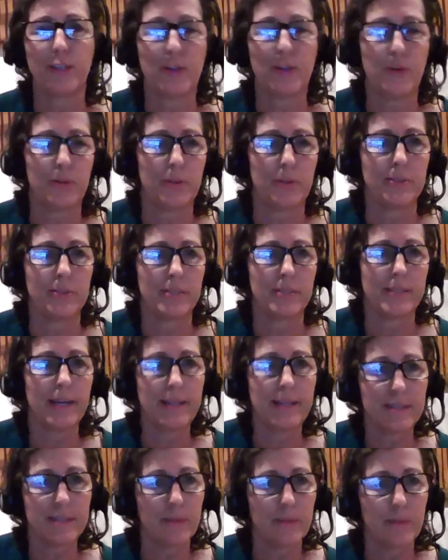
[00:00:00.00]
total
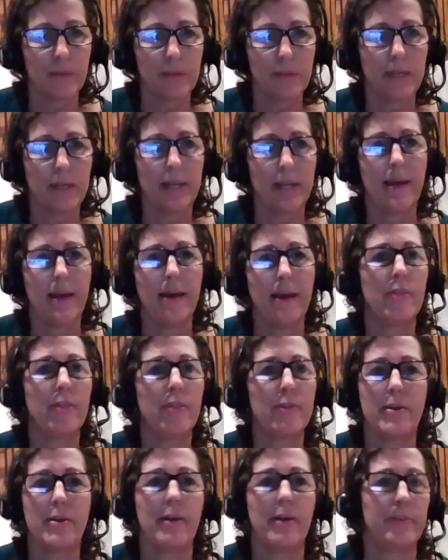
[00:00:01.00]
sites that we're looking at
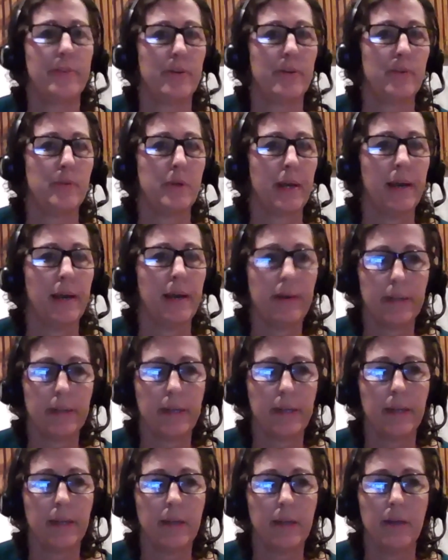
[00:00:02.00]
throughout the whole
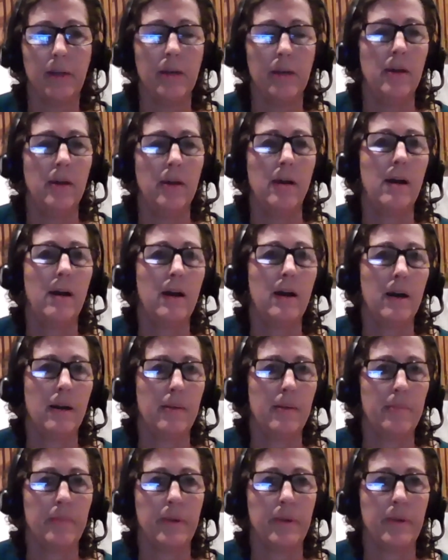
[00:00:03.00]
county,
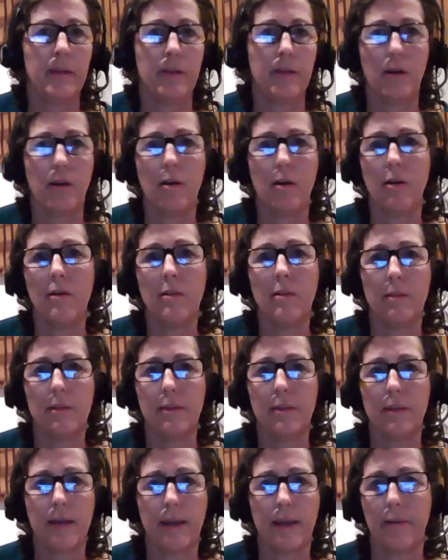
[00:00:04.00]
in all
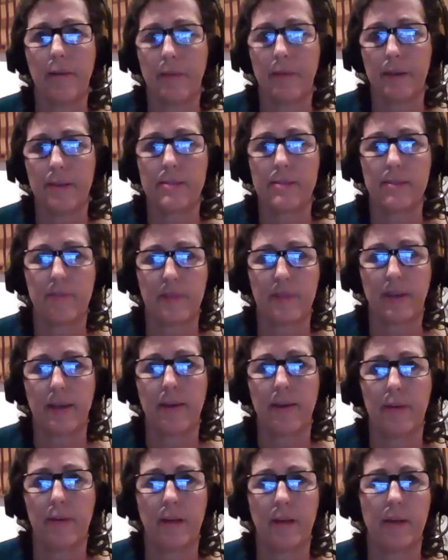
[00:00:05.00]
areas of the
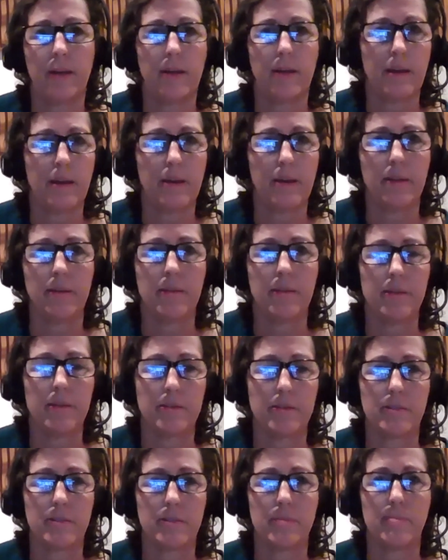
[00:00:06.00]
county. And
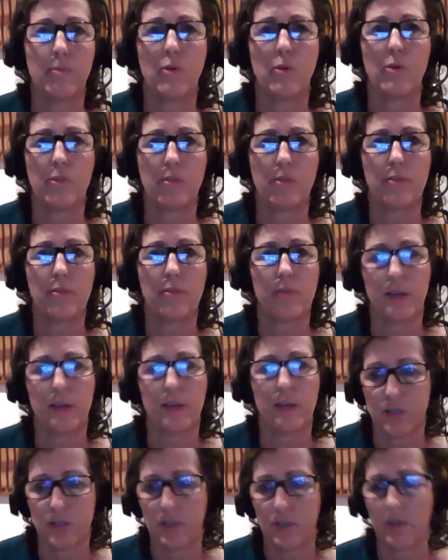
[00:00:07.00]
there's more than 3,
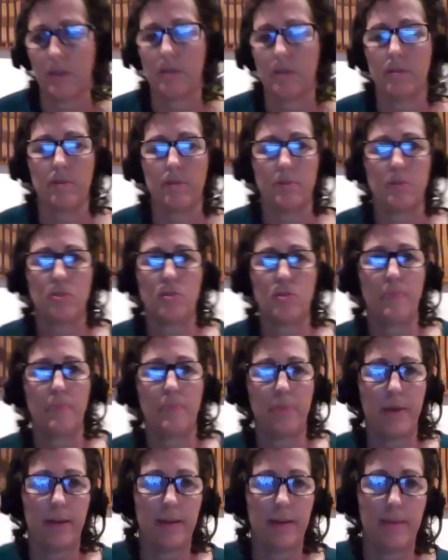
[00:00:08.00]
and she can
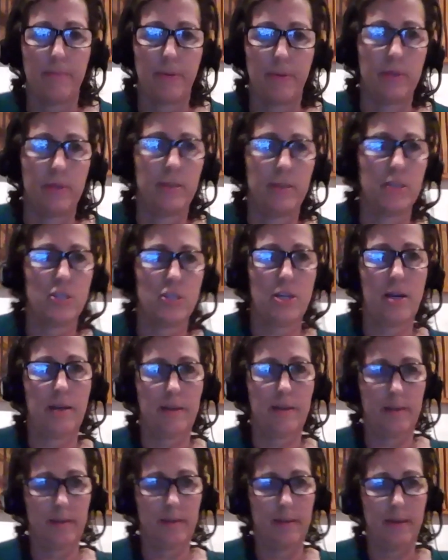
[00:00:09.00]
drop that number in the chat.
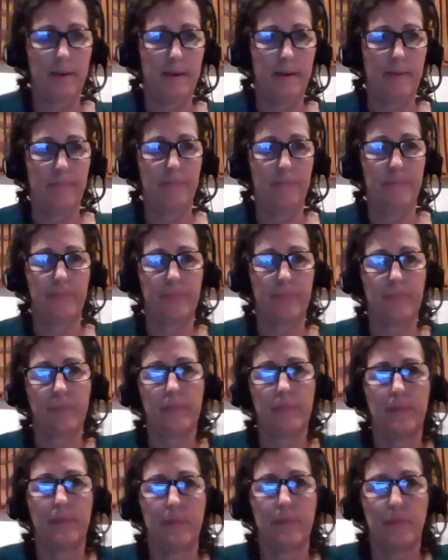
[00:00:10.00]

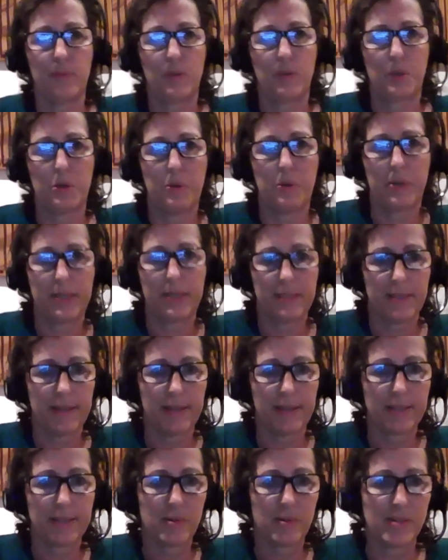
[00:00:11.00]
We'll go on to the
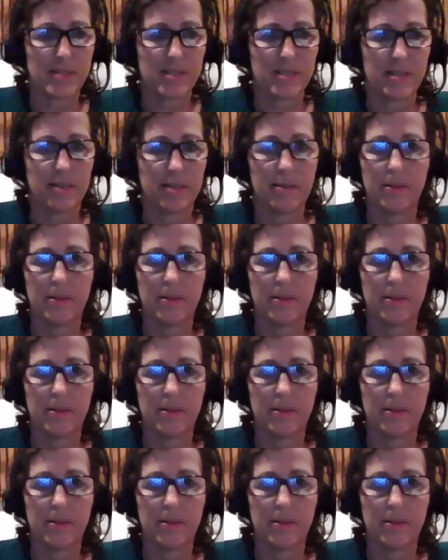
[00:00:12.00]
next question.